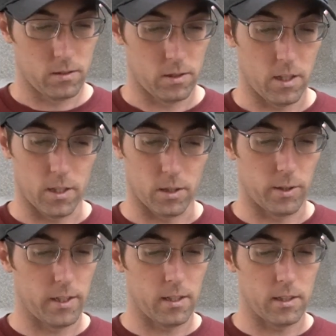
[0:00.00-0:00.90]
The
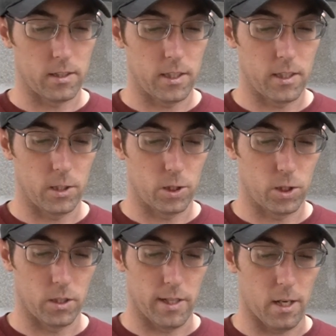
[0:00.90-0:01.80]
green LED
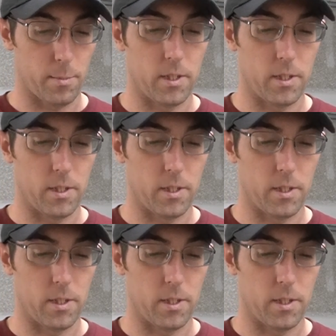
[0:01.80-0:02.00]
should now be